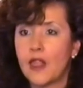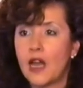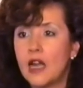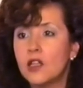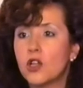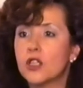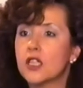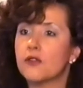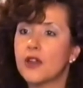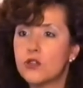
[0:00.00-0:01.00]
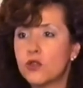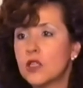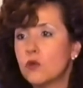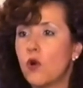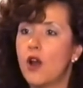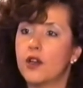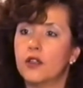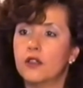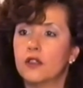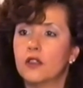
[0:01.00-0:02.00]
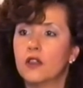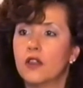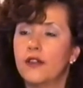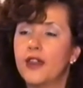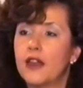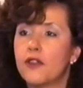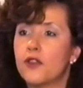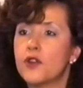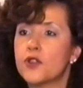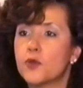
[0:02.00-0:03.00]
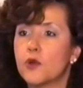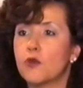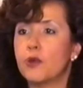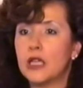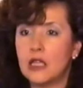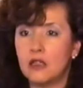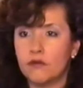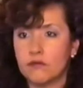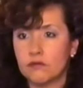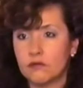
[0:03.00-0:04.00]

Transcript: I learn that if I drink water, that thirst will be